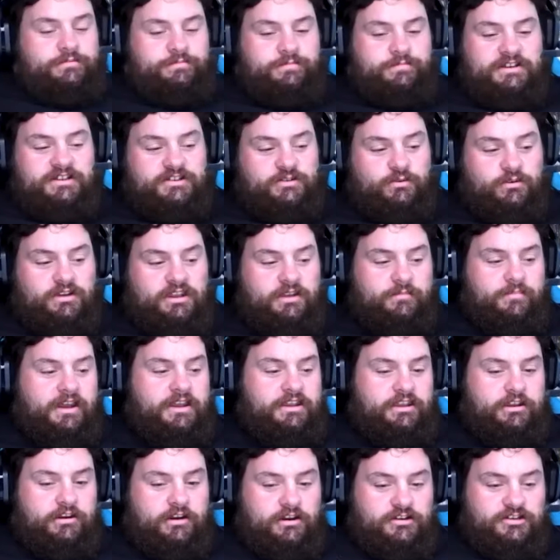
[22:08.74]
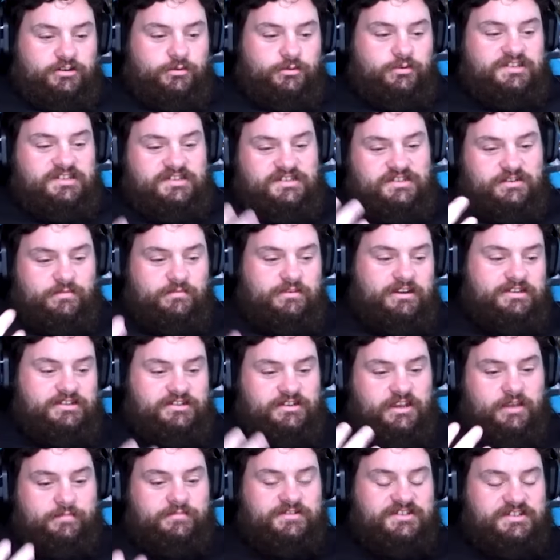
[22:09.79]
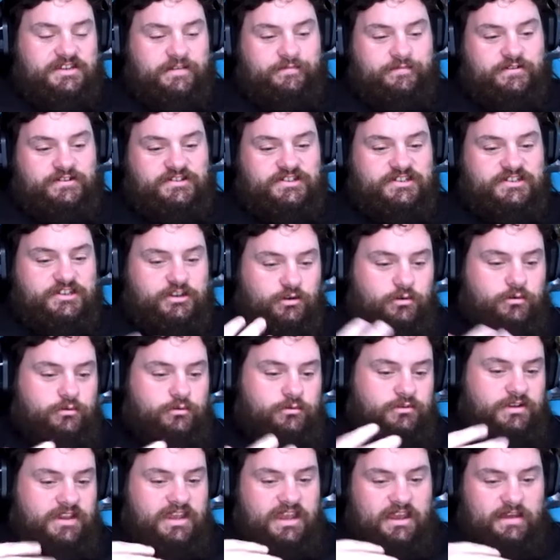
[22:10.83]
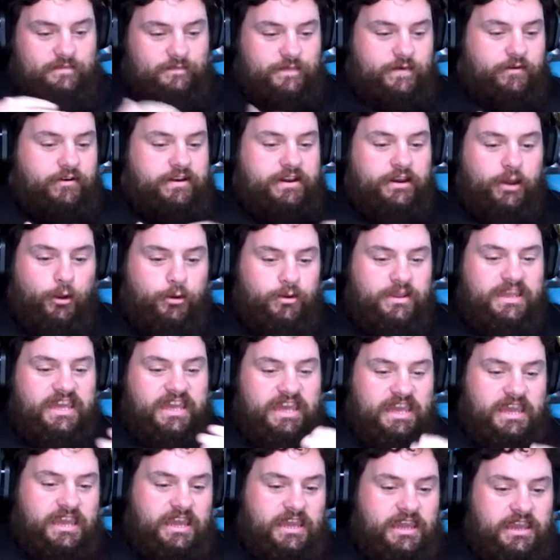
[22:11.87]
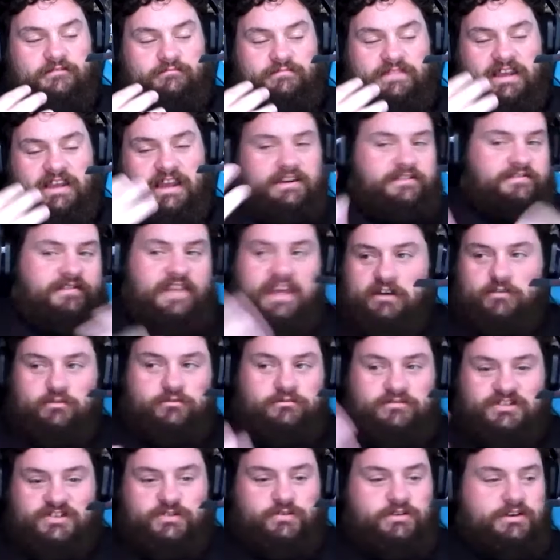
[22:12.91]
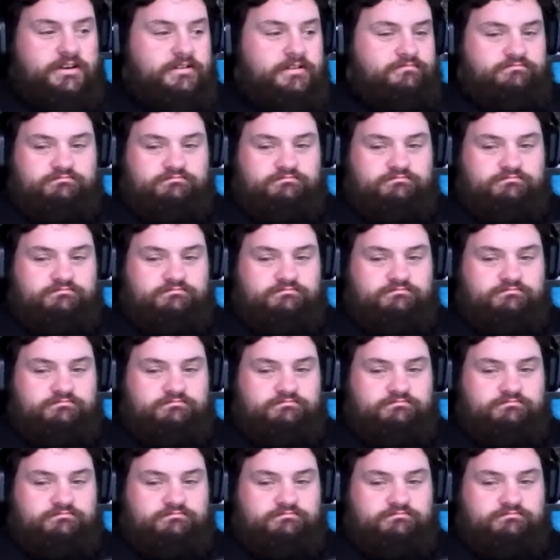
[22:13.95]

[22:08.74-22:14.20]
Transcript: been talking about you know doing similar type stuff at school very low key how did that all sort of